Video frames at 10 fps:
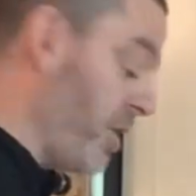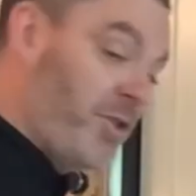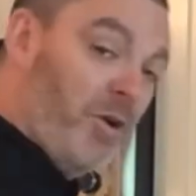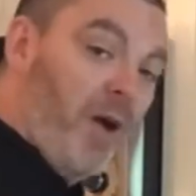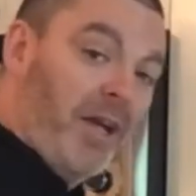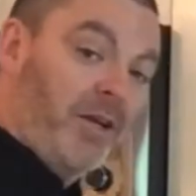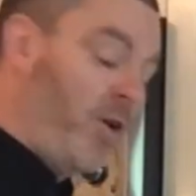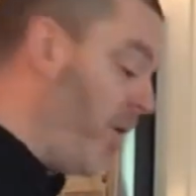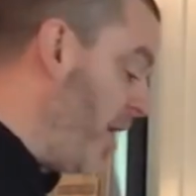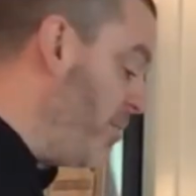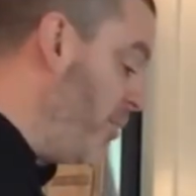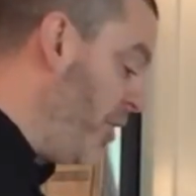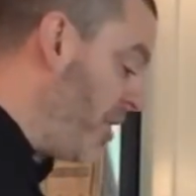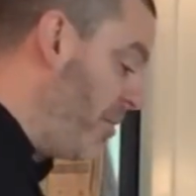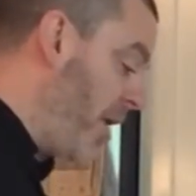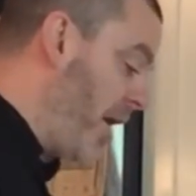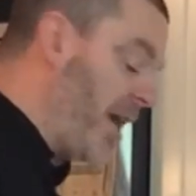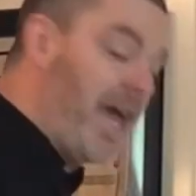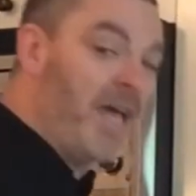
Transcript: So I can go ahead and put my